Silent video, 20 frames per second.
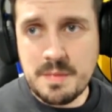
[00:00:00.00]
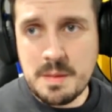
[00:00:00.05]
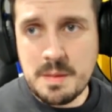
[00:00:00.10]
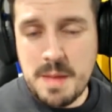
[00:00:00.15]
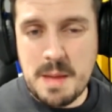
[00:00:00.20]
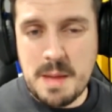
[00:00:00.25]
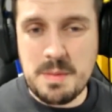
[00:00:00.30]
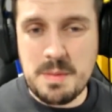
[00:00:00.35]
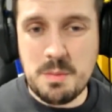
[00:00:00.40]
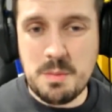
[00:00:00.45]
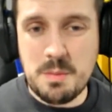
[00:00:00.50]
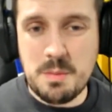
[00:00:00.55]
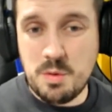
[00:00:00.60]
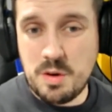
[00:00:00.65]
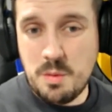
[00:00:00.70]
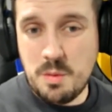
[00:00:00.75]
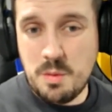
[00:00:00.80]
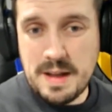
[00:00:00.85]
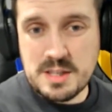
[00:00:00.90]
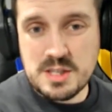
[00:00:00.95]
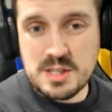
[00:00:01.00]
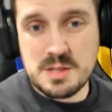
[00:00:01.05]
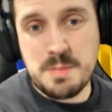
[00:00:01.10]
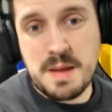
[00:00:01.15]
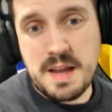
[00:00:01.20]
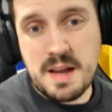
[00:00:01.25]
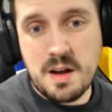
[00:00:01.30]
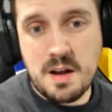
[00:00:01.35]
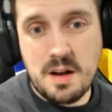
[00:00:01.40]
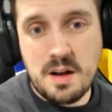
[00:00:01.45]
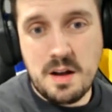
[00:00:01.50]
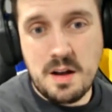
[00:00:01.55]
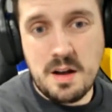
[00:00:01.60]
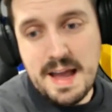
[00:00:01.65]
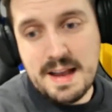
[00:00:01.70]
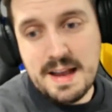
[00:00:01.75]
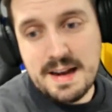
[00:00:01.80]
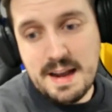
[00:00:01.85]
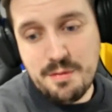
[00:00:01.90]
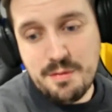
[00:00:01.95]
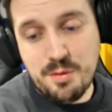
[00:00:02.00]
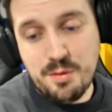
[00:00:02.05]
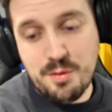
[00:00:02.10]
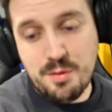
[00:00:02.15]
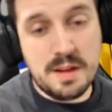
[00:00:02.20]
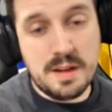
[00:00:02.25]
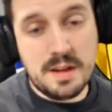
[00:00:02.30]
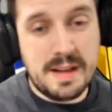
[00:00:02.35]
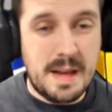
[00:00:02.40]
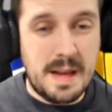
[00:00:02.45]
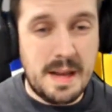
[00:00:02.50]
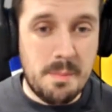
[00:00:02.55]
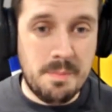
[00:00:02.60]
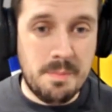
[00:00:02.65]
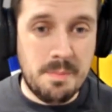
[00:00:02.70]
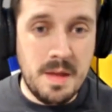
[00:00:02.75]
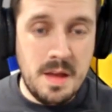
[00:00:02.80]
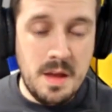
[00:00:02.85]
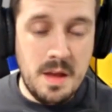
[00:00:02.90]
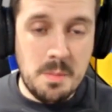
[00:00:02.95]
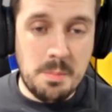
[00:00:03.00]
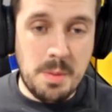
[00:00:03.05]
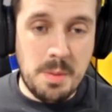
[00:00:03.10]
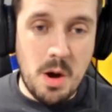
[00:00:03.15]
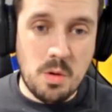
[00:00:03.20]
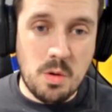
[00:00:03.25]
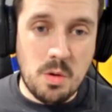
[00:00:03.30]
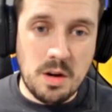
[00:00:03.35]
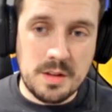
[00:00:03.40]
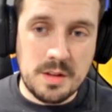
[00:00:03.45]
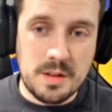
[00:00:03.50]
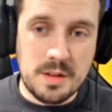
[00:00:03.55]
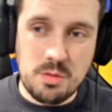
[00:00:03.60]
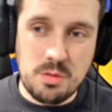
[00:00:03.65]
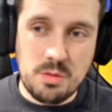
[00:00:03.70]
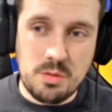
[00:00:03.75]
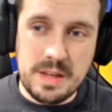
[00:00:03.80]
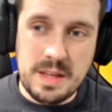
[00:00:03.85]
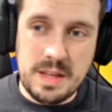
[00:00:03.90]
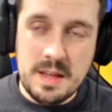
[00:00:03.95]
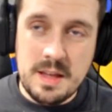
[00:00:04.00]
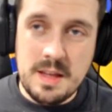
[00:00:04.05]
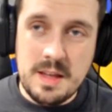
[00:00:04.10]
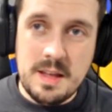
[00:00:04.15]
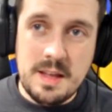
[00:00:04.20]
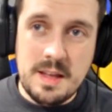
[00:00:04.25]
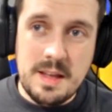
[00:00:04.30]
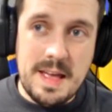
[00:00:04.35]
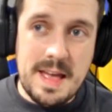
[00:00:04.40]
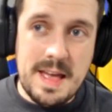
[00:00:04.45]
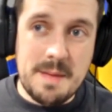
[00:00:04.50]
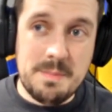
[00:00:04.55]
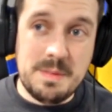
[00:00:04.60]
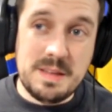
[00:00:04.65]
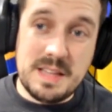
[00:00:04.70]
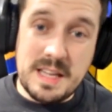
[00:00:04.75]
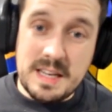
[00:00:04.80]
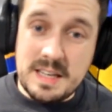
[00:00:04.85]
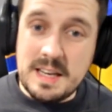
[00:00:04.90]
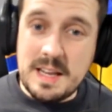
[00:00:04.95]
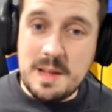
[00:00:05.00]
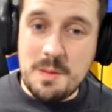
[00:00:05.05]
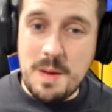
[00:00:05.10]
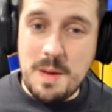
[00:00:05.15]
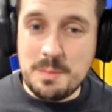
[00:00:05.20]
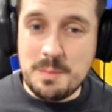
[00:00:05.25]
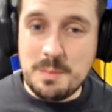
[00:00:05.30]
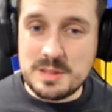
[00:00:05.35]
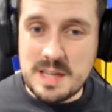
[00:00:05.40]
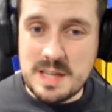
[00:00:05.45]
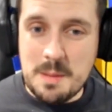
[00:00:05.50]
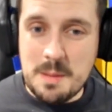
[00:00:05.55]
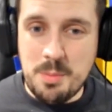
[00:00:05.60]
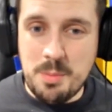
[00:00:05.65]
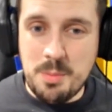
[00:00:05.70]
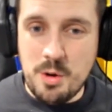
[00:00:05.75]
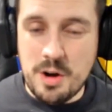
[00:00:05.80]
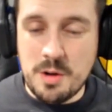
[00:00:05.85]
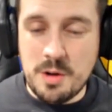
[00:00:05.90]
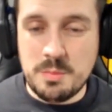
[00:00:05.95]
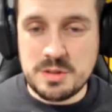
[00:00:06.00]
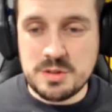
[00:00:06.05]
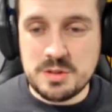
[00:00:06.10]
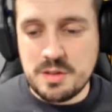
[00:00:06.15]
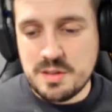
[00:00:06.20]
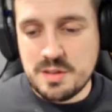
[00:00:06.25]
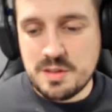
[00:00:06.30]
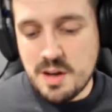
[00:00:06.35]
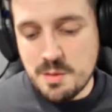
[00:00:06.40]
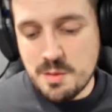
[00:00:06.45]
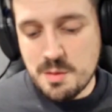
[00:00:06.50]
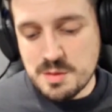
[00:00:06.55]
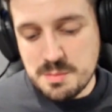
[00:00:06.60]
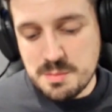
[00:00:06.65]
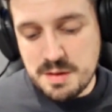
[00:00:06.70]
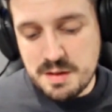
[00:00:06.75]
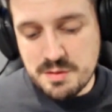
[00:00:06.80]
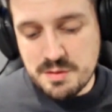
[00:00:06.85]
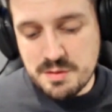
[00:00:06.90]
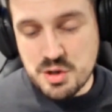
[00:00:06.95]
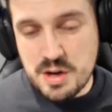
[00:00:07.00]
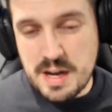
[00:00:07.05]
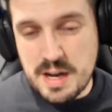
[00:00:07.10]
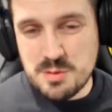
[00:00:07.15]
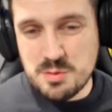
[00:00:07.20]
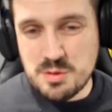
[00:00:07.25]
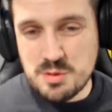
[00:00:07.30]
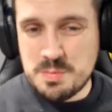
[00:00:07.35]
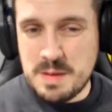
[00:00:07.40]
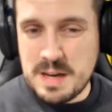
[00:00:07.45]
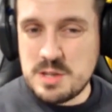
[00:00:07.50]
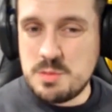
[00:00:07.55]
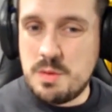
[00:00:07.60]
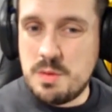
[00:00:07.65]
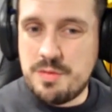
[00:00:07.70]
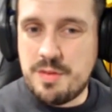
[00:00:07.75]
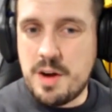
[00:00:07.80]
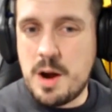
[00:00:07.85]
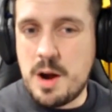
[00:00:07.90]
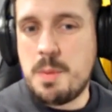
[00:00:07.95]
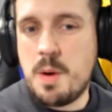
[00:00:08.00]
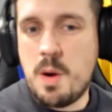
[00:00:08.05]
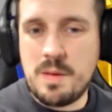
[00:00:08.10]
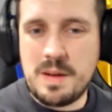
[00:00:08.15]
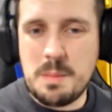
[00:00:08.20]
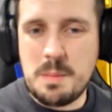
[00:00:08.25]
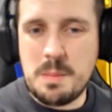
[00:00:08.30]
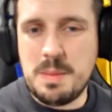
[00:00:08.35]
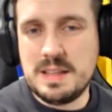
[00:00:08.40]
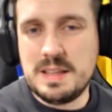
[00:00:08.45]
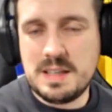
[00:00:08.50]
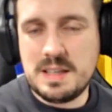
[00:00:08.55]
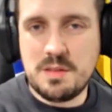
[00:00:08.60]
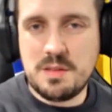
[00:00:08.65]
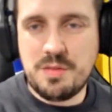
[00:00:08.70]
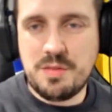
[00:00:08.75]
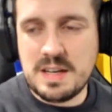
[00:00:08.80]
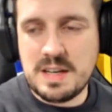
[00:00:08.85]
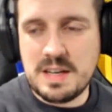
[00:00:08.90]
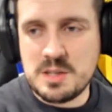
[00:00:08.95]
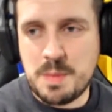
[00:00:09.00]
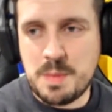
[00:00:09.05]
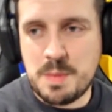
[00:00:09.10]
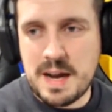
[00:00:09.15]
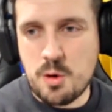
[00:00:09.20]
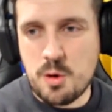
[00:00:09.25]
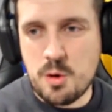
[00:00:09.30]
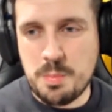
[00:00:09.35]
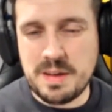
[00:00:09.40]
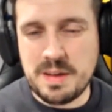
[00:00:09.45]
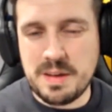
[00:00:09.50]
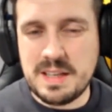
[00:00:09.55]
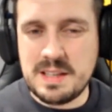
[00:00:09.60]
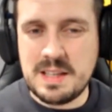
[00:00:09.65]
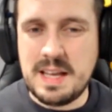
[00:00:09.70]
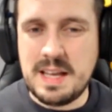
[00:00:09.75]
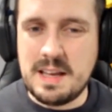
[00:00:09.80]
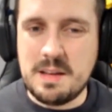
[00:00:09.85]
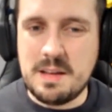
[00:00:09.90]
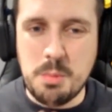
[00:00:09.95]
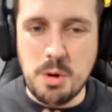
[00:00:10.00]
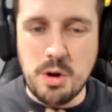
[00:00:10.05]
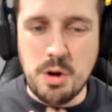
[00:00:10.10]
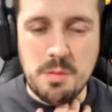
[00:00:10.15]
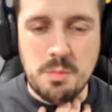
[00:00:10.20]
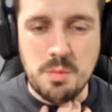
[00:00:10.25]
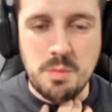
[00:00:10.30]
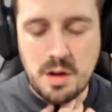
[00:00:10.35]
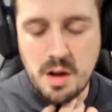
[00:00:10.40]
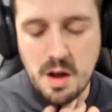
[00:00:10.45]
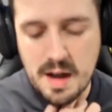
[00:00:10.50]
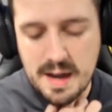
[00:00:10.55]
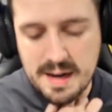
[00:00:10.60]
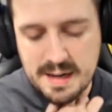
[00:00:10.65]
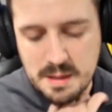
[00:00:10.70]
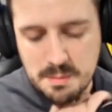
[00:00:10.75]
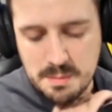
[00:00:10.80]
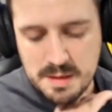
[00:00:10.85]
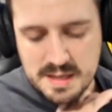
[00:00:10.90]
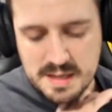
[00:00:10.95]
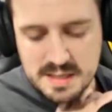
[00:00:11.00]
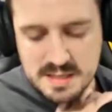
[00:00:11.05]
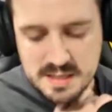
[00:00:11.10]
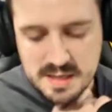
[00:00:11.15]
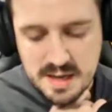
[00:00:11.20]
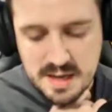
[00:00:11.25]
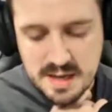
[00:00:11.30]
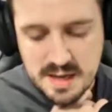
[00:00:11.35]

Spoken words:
Maybe we would have went Smith left full and then Bogle on the right. He didn't. He went with Sam Byram, which I thought was a bit of a strange one, especially with Fairport only building his fitness back up. I didn't think Byram would have got any minutes.